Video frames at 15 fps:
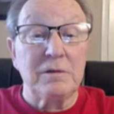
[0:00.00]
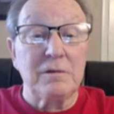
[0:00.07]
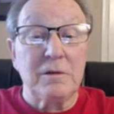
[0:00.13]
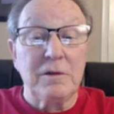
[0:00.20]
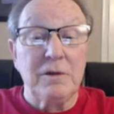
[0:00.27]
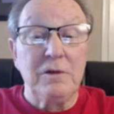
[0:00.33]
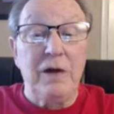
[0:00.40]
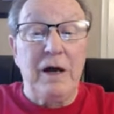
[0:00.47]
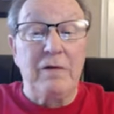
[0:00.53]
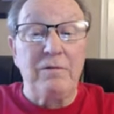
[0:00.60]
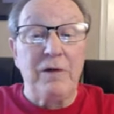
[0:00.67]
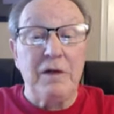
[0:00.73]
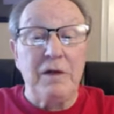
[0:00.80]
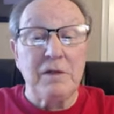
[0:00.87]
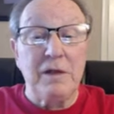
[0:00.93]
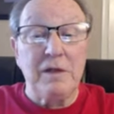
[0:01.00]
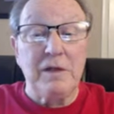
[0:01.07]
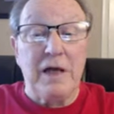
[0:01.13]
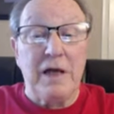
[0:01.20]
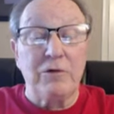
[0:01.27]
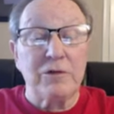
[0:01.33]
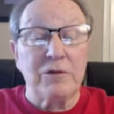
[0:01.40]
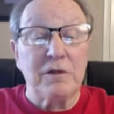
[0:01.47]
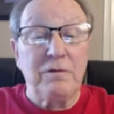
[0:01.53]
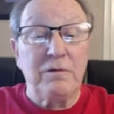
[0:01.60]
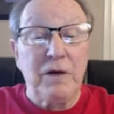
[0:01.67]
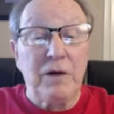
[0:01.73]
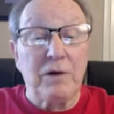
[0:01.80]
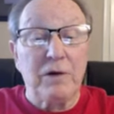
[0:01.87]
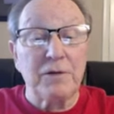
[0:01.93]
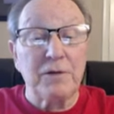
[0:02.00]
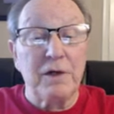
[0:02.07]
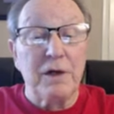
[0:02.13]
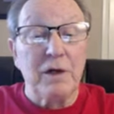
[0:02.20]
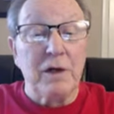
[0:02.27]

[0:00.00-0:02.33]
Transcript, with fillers: do have these the doubts and fears,